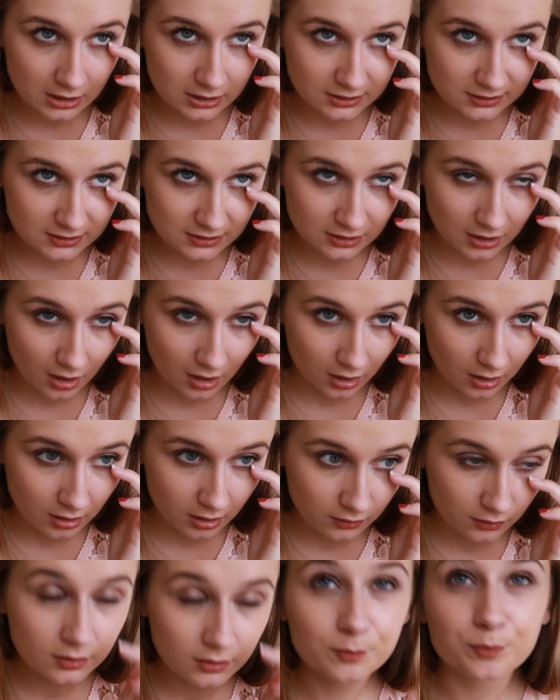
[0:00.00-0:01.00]

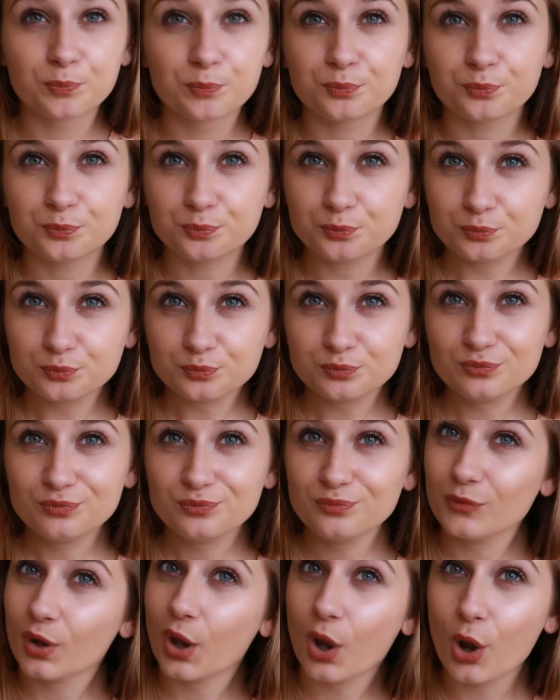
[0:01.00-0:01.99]
So
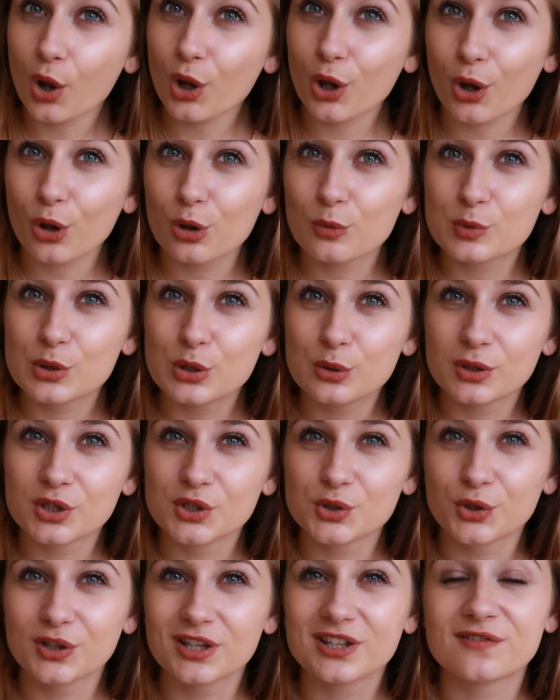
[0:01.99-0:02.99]
I hope you
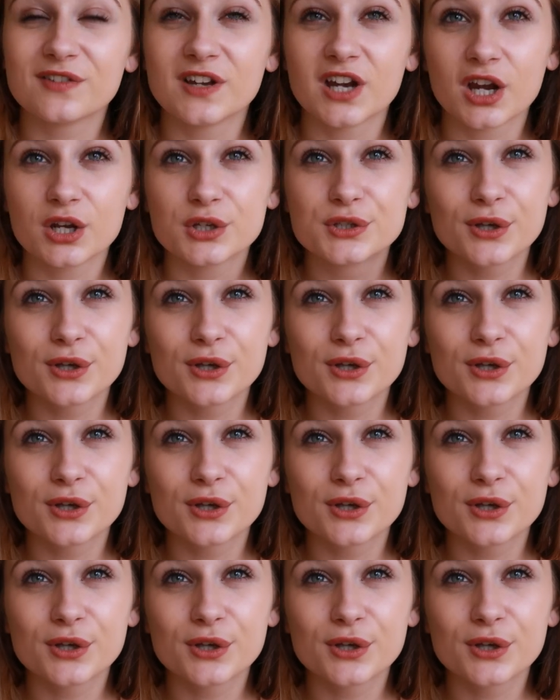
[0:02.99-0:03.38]
enjoy this video.